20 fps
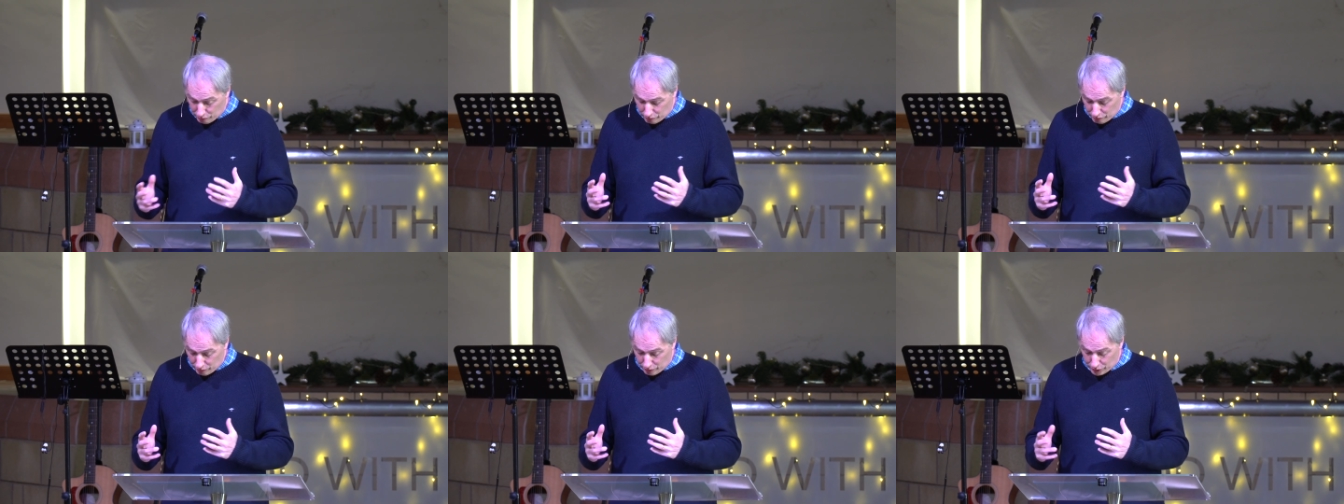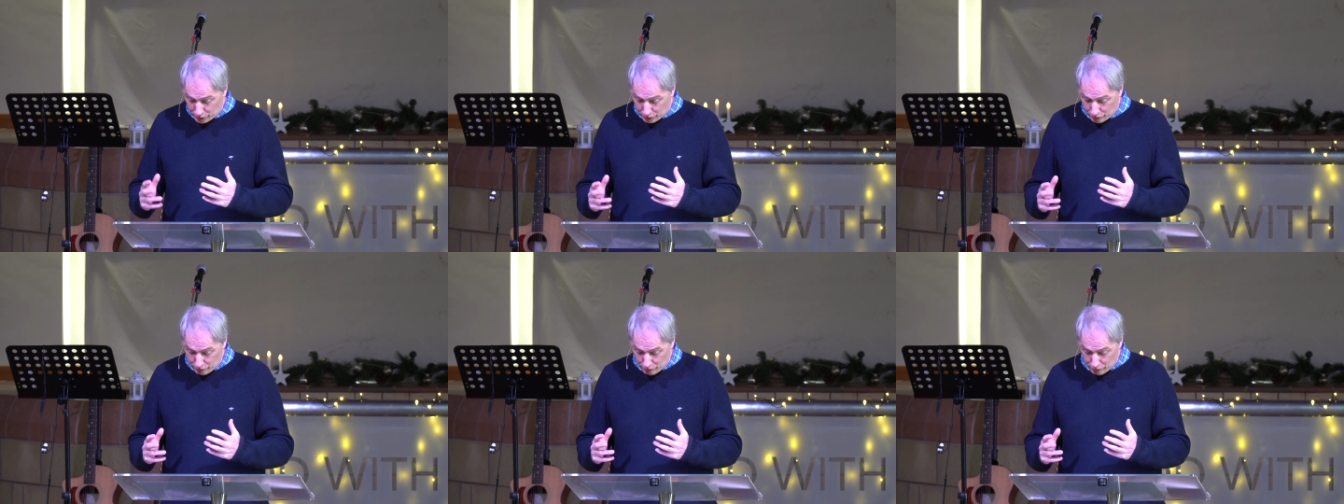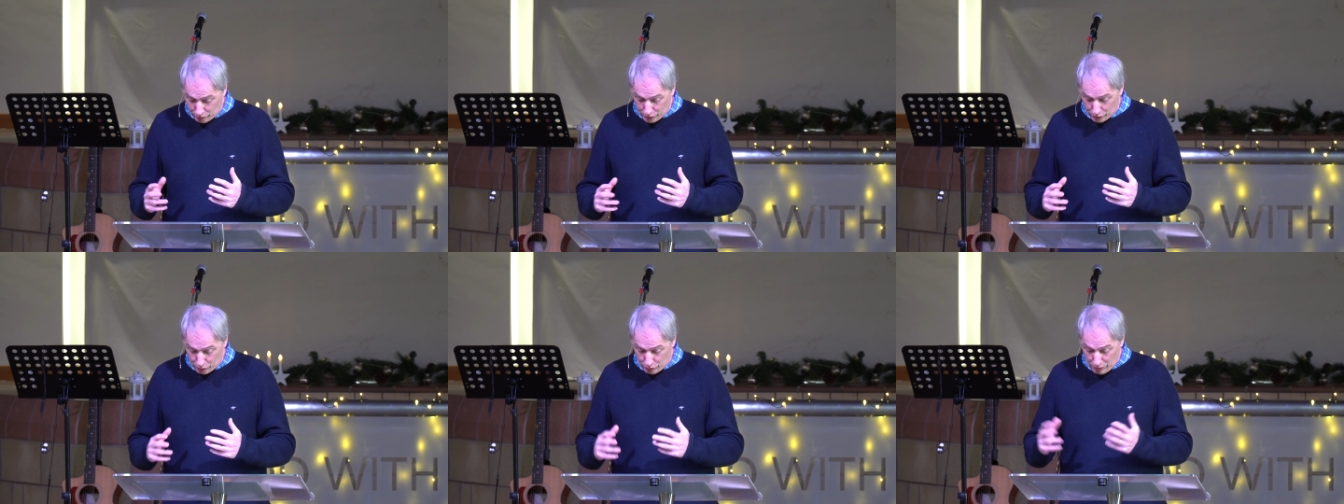was,
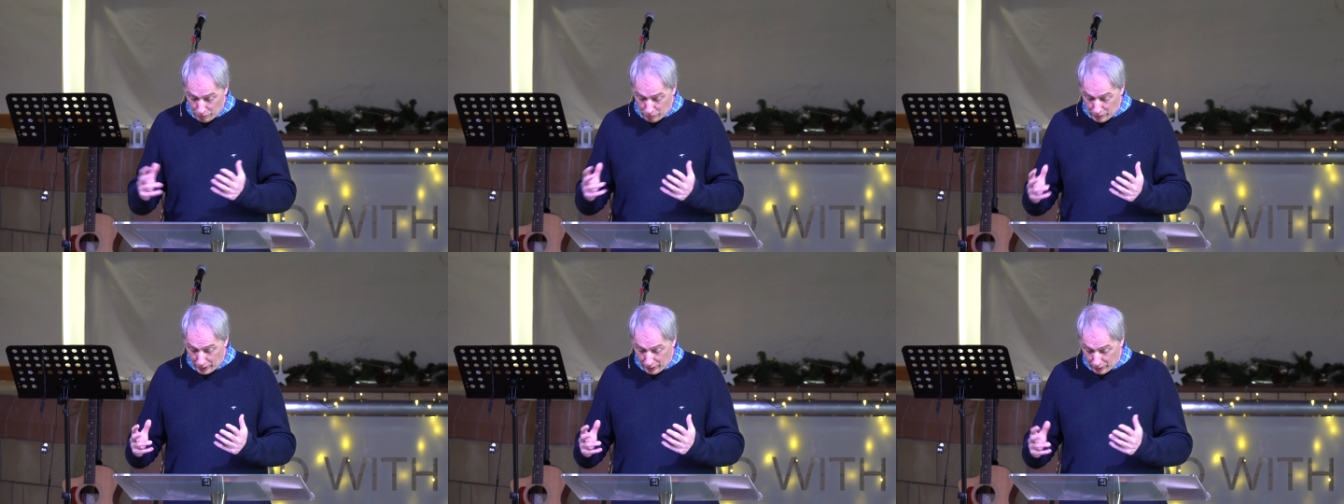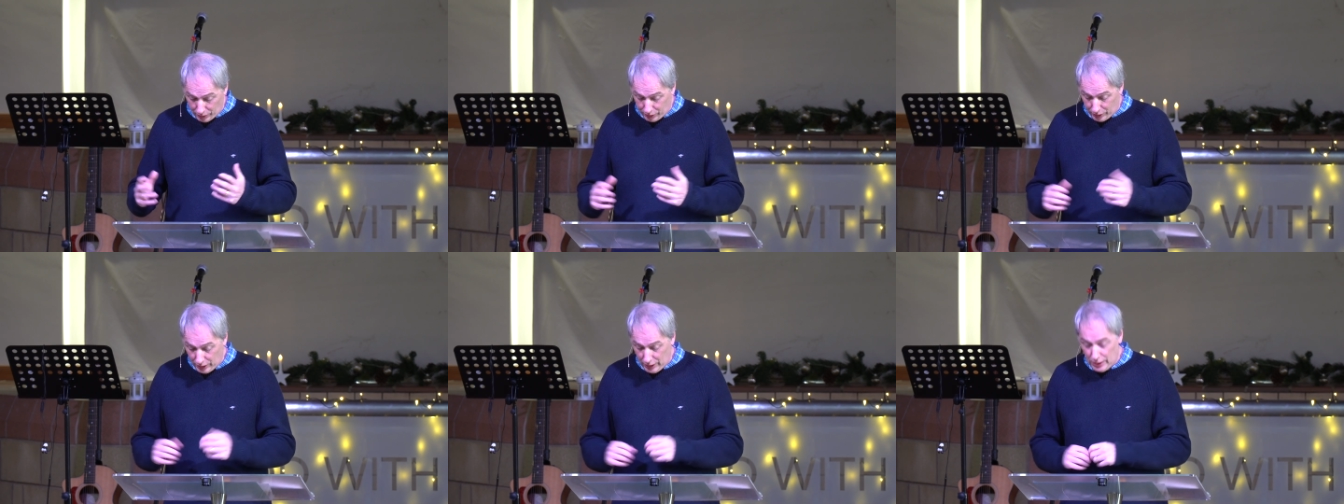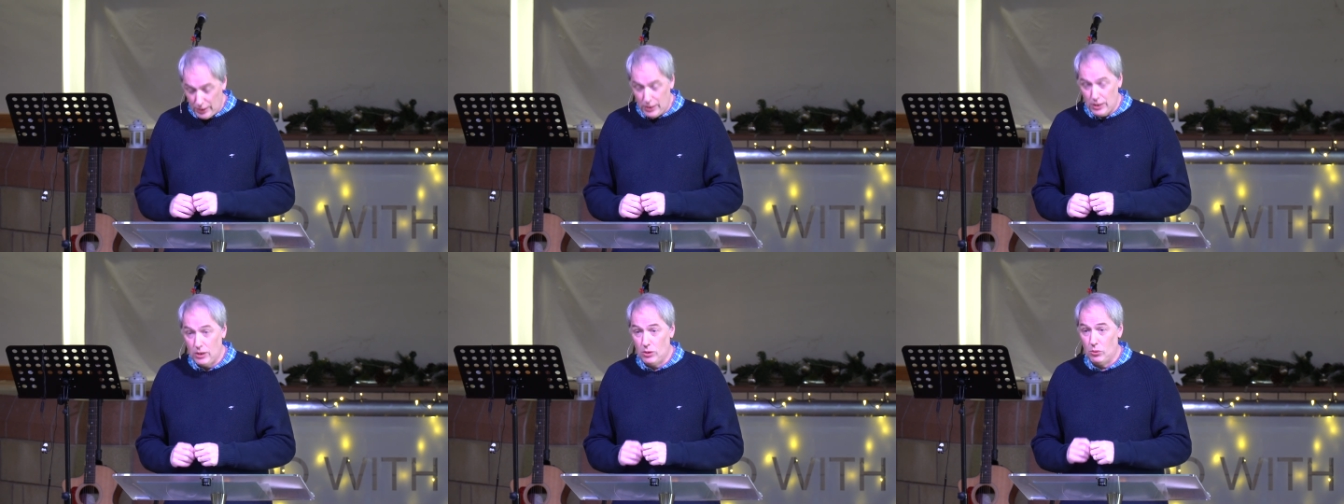was rebuilt,
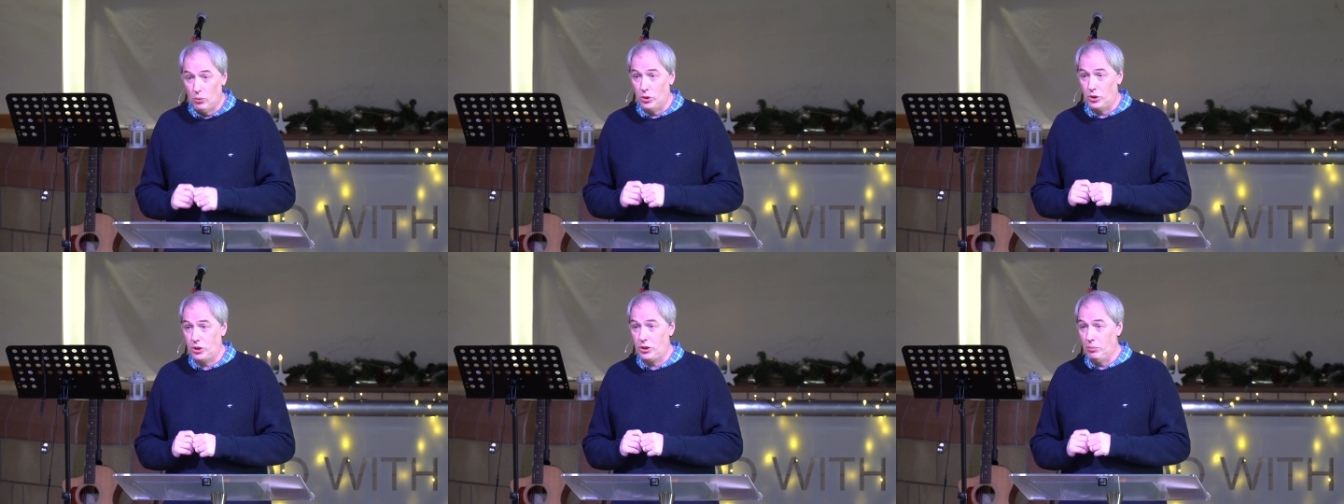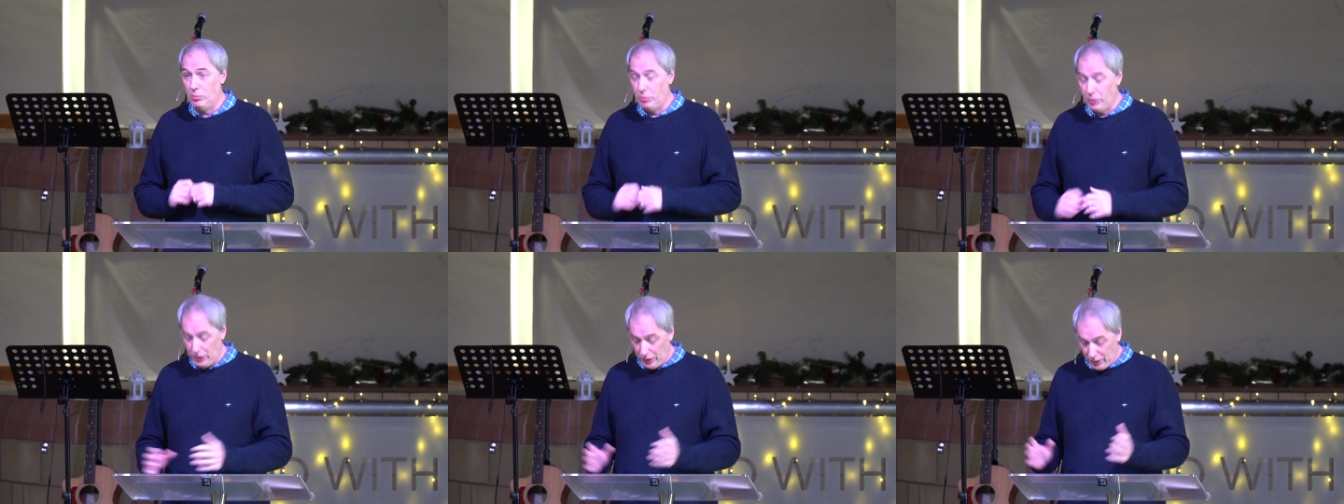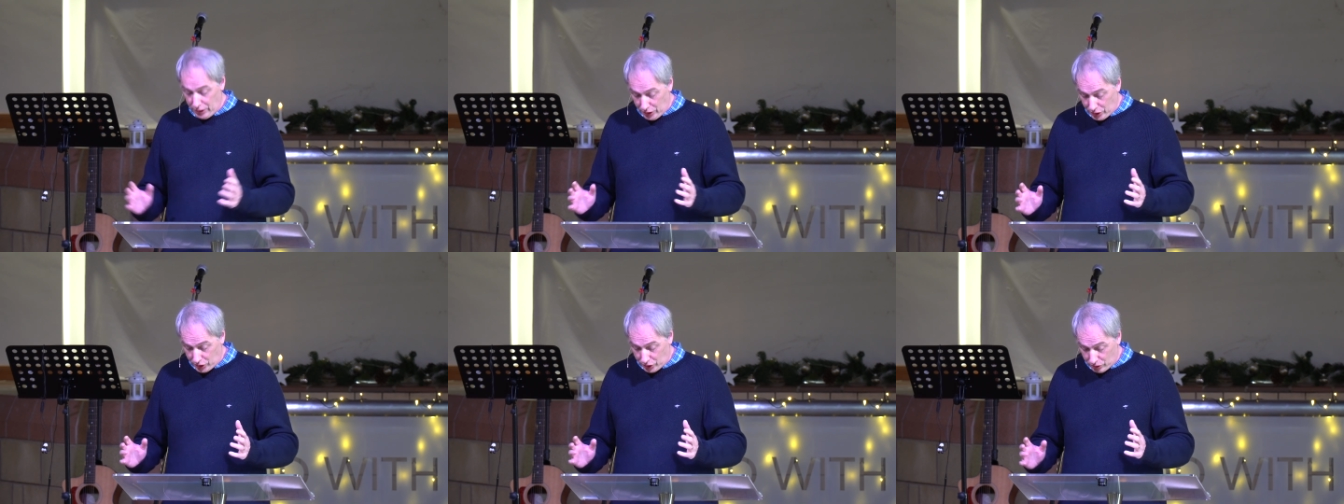was
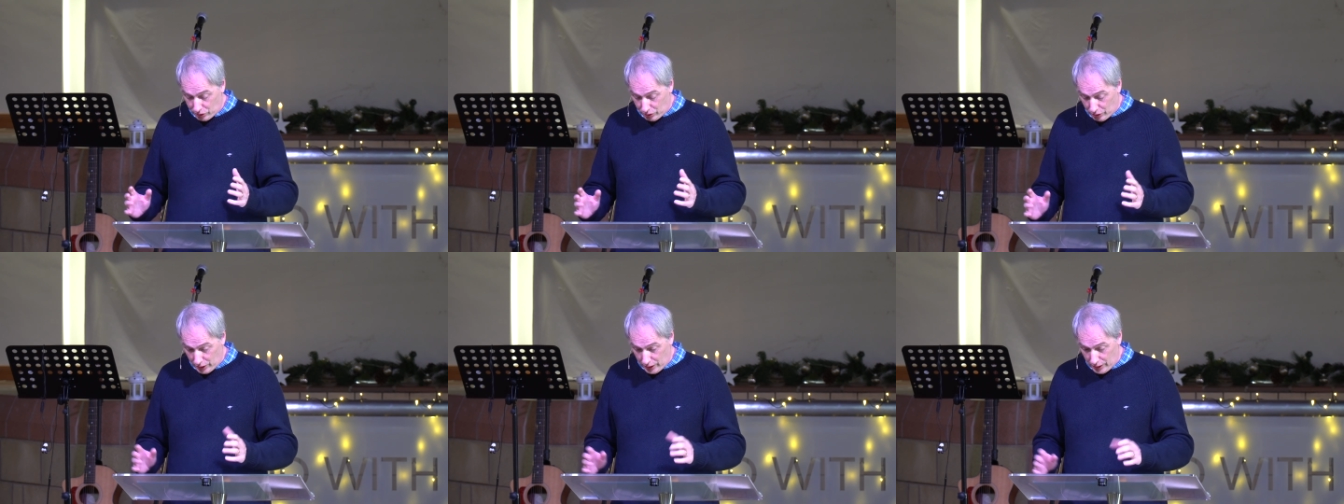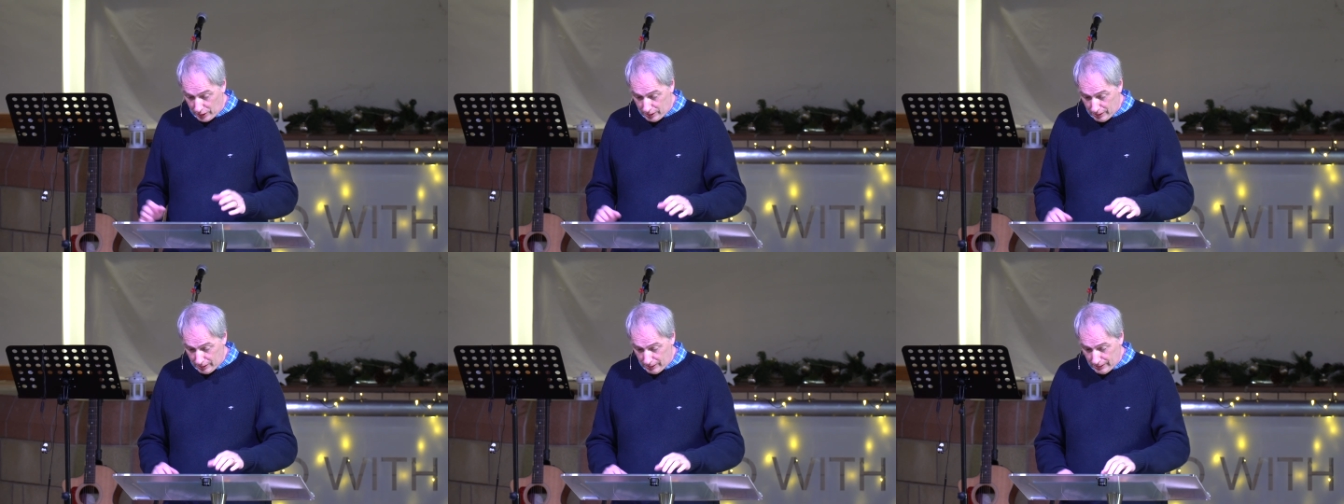completely destroyed.